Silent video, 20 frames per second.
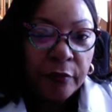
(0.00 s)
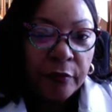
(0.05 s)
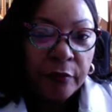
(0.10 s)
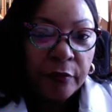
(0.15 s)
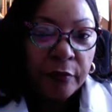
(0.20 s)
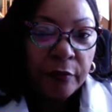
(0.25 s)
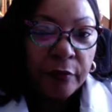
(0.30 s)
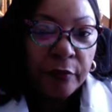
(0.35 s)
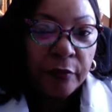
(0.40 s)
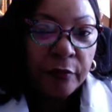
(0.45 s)

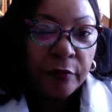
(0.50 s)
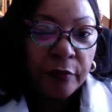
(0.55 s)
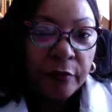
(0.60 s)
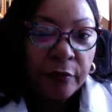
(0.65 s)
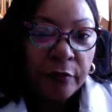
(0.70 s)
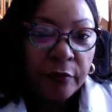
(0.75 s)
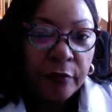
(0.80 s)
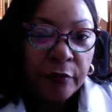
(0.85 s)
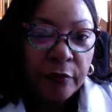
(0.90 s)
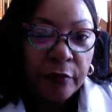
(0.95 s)
I don't
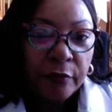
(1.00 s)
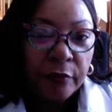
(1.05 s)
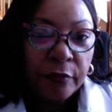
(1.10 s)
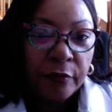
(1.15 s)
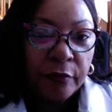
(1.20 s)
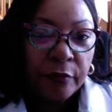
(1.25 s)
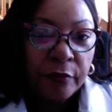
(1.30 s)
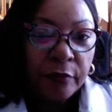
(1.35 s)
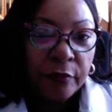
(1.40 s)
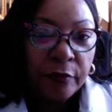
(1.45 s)
want you to
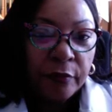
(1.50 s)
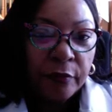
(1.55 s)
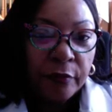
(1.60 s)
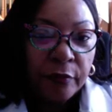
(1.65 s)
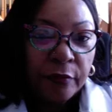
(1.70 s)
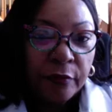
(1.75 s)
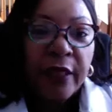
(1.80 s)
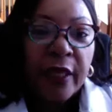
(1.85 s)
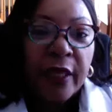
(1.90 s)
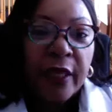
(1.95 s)
take that.
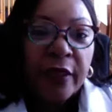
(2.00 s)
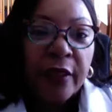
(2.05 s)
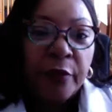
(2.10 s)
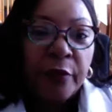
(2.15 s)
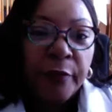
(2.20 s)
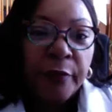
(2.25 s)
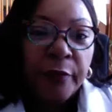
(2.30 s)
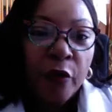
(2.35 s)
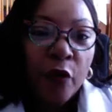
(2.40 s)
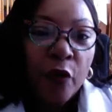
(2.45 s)
It'll be
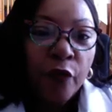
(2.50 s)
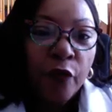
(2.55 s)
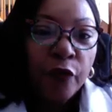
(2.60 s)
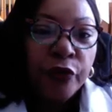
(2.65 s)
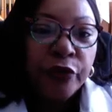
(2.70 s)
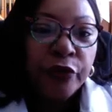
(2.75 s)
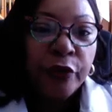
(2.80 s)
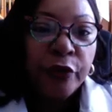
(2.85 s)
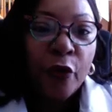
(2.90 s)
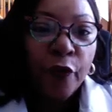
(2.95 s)

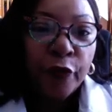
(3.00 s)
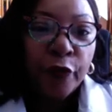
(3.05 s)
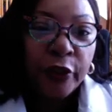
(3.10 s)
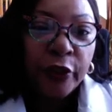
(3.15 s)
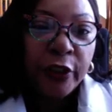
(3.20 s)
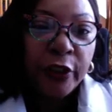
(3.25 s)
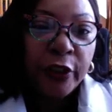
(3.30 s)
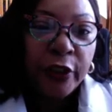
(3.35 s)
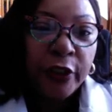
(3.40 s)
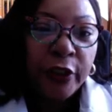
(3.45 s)

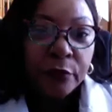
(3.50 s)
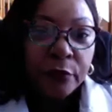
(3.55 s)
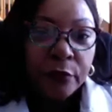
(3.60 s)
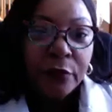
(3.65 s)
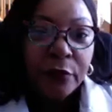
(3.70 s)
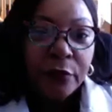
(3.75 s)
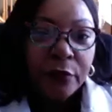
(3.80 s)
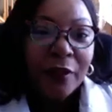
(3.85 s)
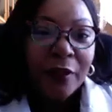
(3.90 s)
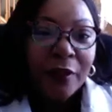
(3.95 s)
overkill.
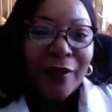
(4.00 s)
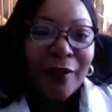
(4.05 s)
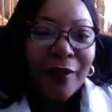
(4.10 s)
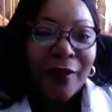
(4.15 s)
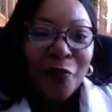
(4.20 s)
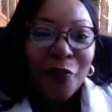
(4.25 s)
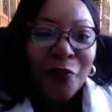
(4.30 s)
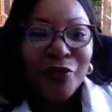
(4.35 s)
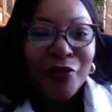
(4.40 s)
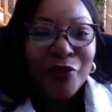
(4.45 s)
I don't
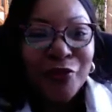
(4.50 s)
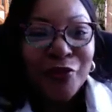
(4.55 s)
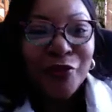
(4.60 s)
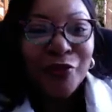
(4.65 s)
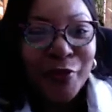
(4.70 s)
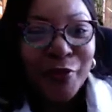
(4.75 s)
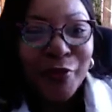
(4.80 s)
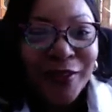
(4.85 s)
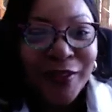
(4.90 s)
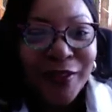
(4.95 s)
want you to
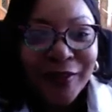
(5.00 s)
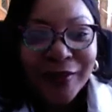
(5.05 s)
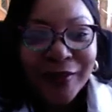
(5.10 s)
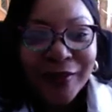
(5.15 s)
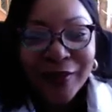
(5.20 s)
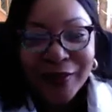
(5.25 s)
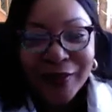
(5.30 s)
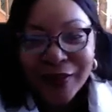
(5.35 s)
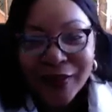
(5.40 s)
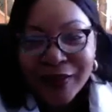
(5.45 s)
be
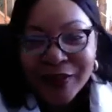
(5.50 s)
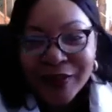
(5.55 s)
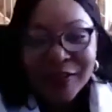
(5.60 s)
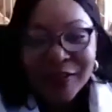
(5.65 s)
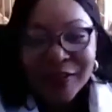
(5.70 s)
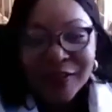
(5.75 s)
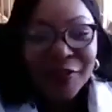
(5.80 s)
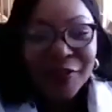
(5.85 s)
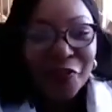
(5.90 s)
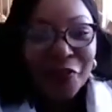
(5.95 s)

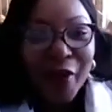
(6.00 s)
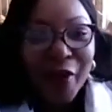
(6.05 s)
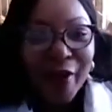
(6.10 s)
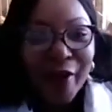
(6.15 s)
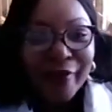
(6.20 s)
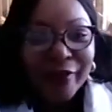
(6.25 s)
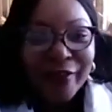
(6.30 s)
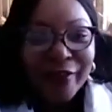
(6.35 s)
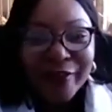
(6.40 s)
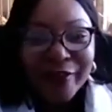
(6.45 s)
sitting
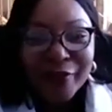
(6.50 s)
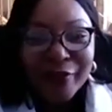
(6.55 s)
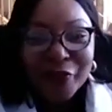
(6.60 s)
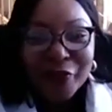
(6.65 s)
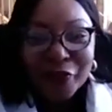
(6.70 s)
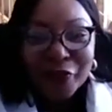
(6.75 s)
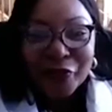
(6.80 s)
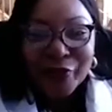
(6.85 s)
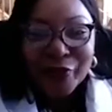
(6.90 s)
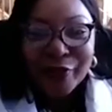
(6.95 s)
around
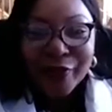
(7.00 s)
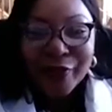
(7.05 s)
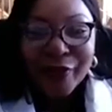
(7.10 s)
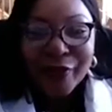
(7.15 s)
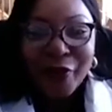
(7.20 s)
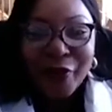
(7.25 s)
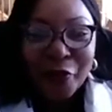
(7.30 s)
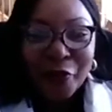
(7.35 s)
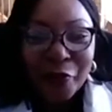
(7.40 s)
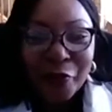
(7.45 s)
here
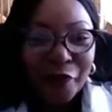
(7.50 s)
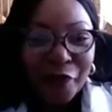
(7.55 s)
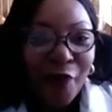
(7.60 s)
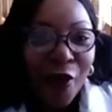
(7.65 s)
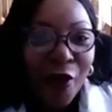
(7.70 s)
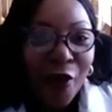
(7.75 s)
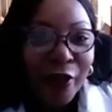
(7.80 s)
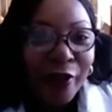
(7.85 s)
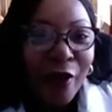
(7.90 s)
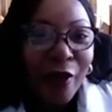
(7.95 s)

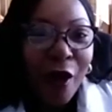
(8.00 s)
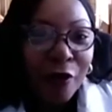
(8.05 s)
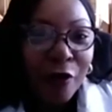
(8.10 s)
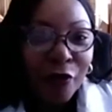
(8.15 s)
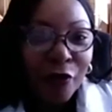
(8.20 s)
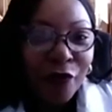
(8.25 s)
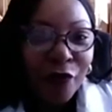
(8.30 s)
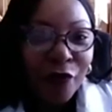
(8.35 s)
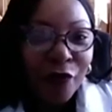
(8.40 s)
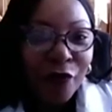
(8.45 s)
falling all
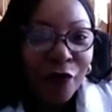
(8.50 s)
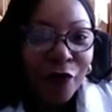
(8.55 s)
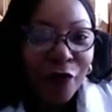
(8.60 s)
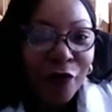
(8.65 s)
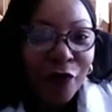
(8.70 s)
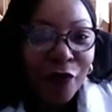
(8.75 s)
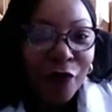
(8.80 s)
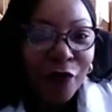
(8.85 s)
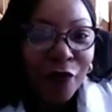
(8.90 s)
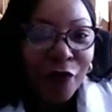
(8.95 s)
over
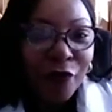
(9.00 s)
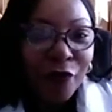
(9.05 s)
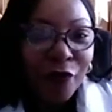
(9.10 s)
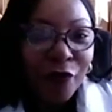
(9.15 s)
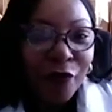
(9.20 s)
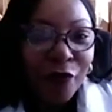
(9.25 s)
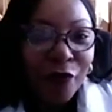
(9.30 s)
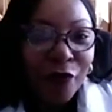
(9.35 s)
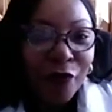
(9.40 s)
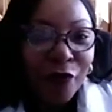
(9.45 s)
the place.
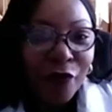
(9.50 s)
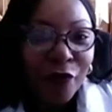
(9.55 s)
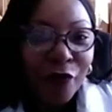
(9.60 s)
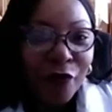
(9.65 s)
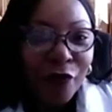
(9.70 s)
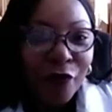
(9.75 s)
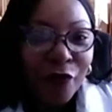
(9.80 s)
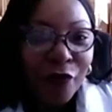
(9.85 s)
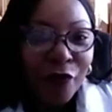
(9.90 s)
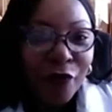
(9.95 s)
I don't want
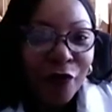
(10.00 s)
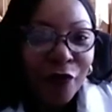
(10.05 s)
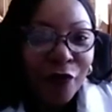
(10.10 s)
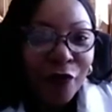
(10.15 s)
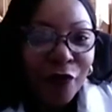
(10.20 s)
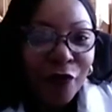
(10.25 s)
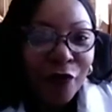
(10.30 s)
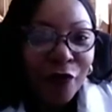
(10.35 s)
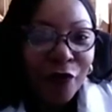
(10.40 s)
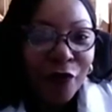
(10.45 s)
any
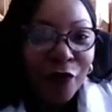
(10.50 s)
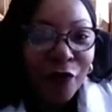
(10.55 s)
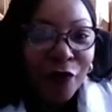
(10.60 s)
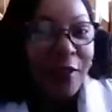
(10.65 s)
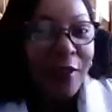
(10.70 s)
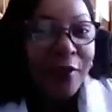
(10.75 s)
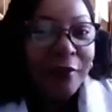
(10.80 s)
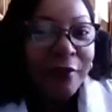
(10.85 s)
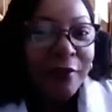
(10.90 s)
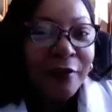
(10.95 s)
more. I don't want
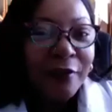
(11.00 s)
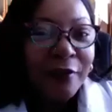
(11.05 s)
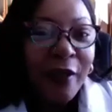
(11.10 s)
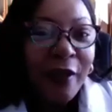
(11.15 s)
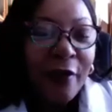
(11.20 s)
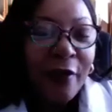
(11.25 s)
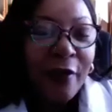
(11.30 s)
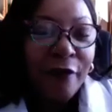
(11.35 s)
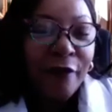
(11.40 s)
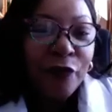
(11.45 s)
any
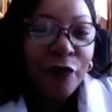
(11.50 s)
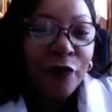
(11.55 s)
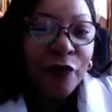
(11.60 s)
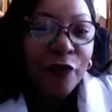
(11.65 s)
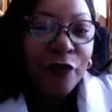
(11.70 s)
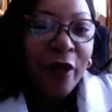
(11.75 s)
falls